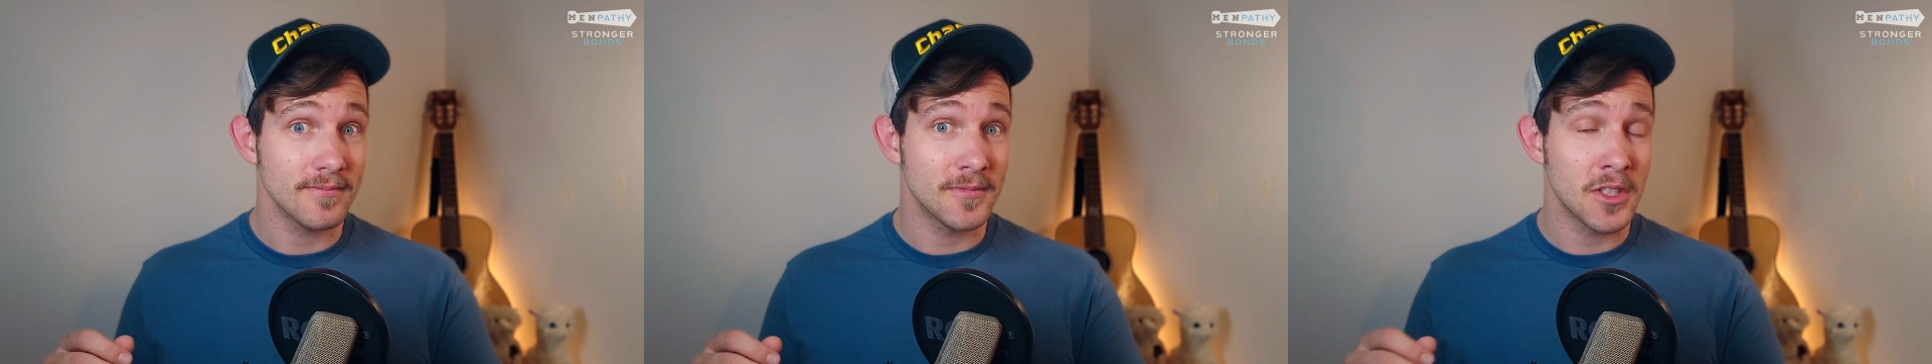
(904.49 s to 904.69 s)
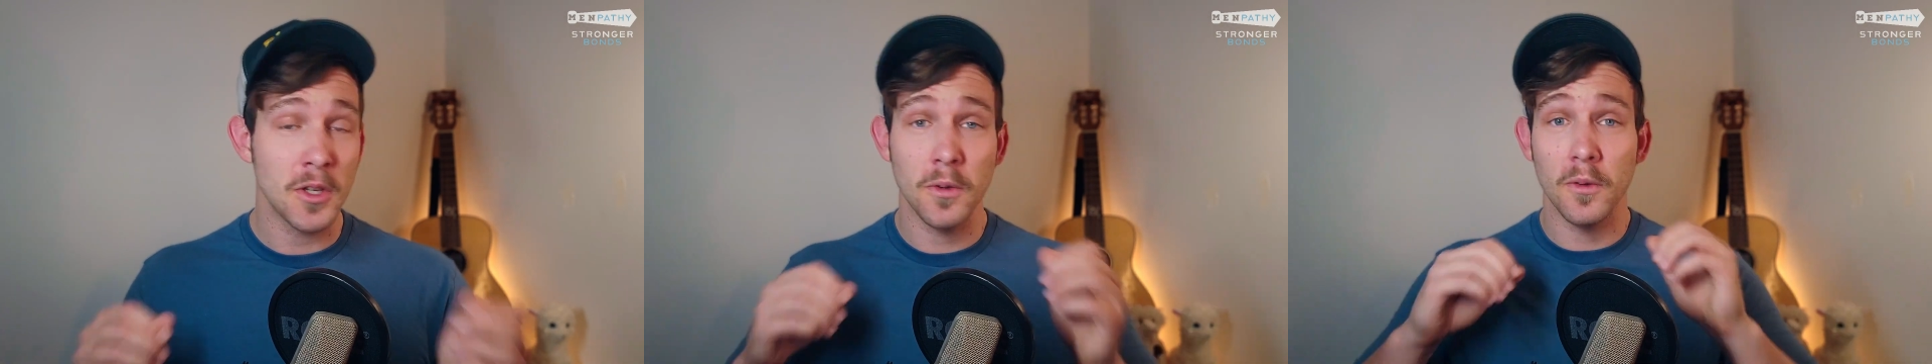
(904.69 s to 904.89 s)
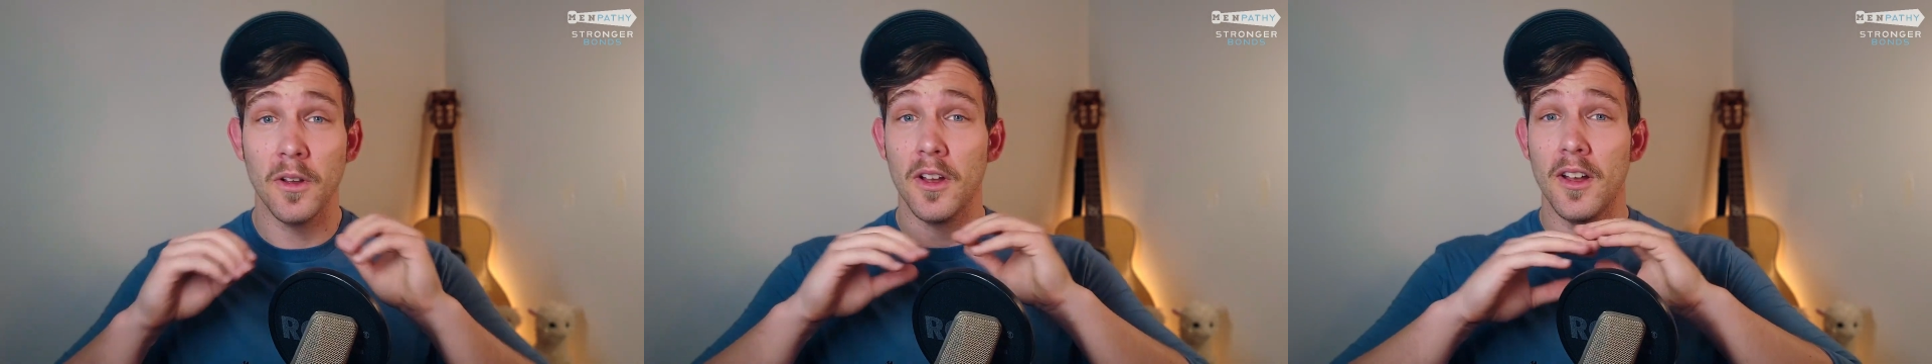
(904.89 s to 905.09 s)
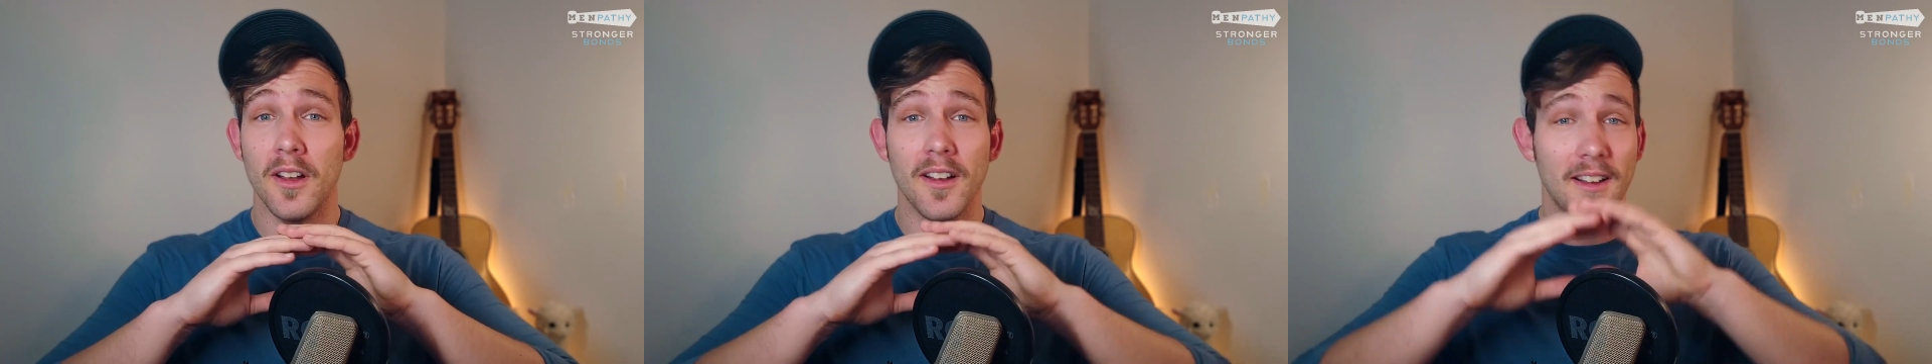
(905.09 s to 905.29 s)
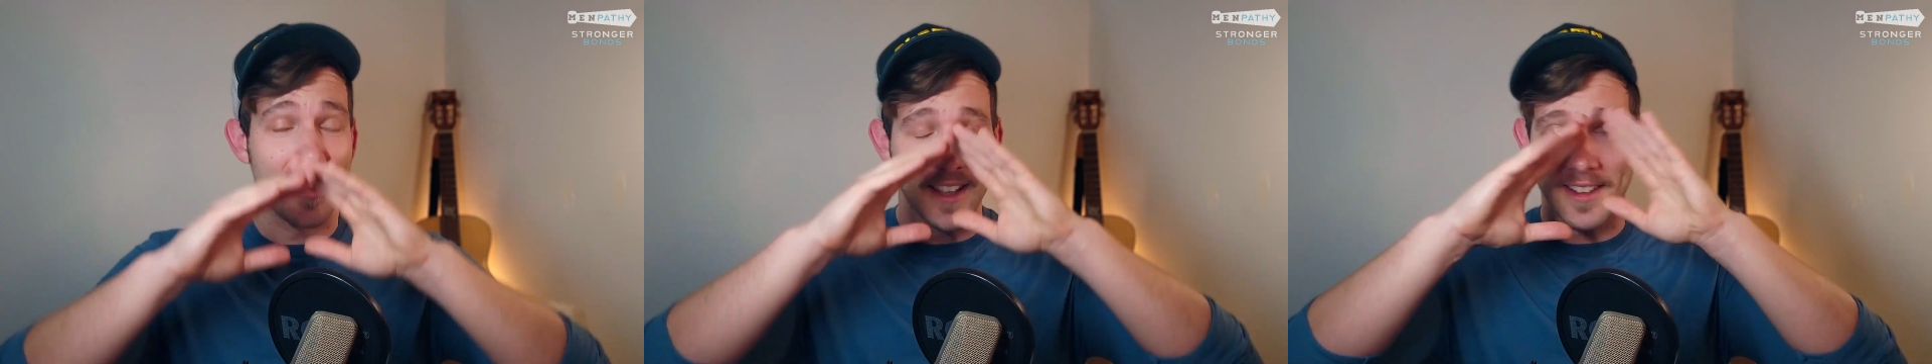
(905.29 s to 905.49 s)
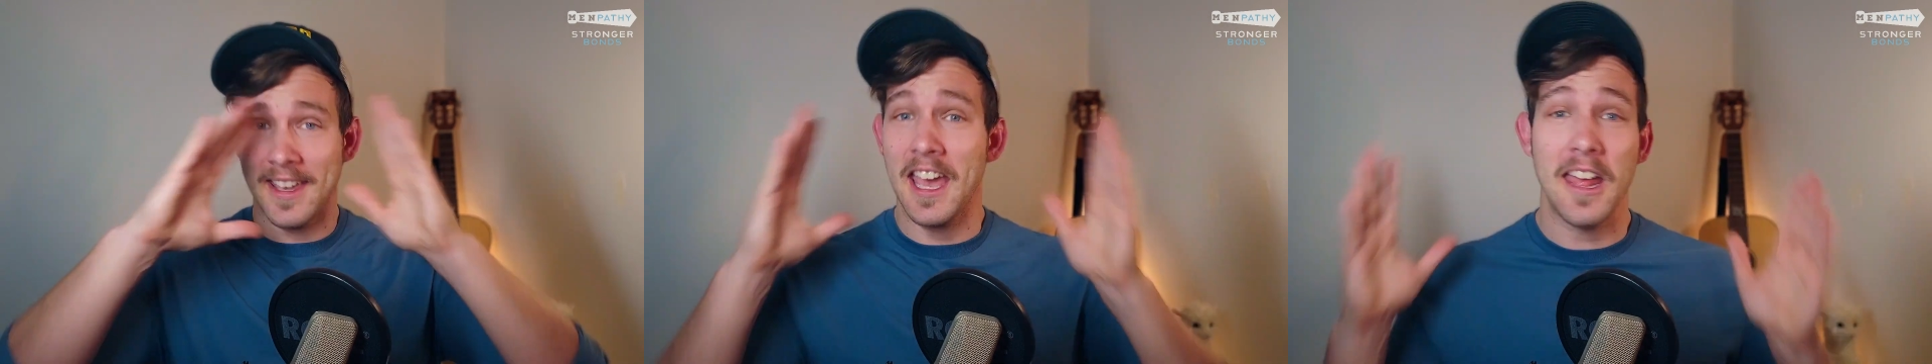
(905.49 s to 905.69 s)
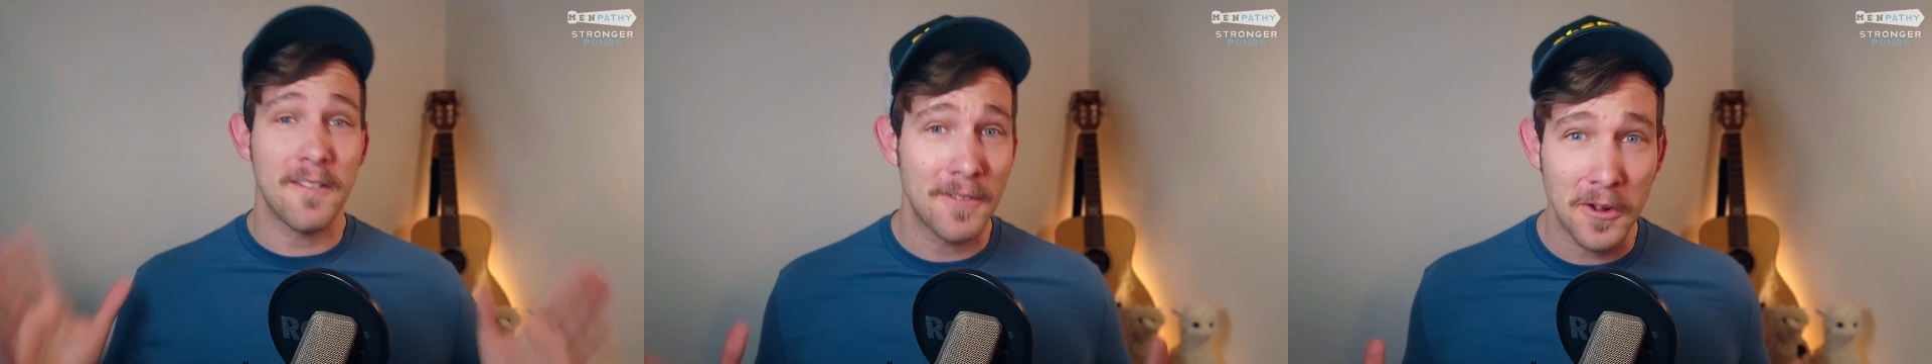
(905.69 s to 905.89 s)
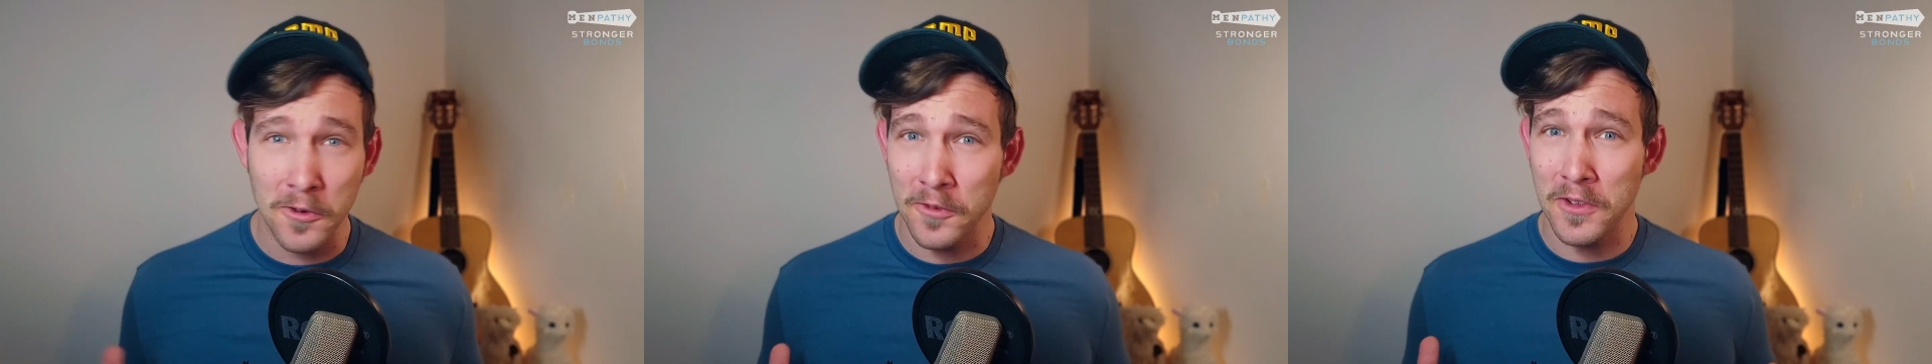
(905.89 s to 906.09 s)
So can't
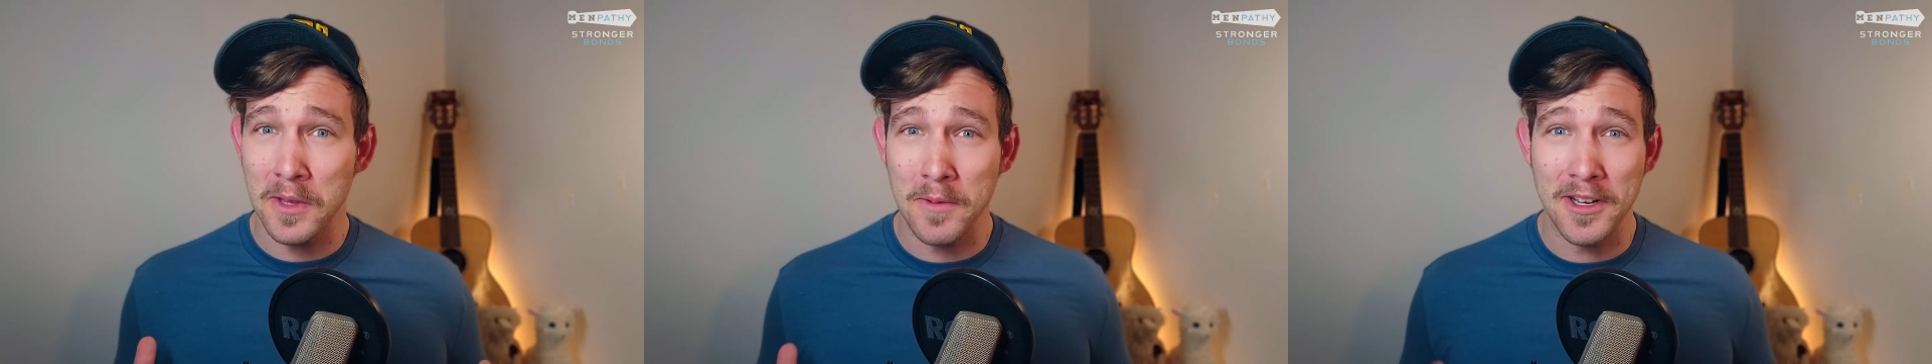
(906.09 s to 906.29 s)
vouch for them